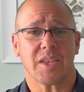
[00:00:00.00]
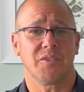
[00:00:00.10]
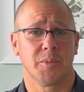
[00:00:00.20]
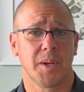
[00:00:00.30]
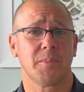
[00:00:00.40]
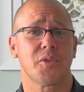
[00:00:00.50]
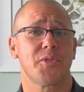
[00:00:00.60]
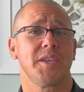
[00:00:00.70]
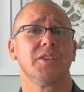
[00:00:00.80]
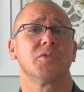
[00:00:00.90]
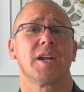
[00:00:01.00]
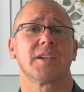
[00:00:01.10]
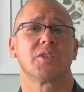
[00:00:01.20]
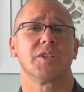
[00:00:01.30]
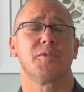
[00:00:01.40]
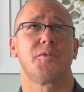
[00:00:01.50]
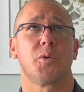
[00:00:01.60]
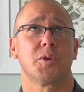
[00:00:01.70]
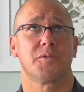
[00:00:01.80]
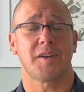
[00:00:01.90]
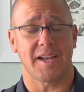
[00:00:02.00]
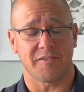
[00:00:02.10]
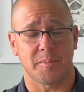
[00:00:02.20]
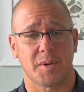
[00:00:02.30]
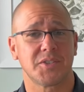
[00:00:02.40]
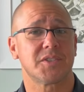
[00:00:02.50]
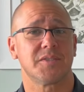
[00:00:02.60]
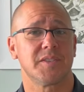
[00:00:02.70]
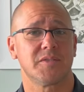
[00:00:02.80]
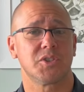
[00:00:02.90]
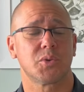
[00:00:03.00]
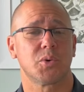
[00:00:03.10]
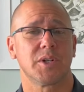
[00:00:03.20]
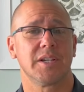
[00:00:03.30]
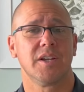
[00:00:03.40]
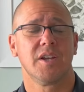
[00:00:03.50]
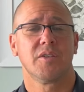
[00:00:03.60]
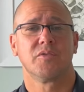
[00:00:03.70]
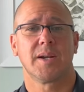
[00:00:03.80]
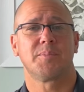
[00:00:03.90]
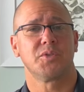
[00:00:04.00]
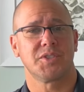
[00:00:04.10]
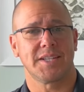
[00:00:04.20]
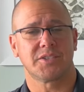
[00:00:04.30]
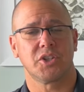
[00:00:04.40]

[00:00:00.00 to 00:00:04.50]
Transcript: Remember, theoretically, 4 or 5 months of inventory represents a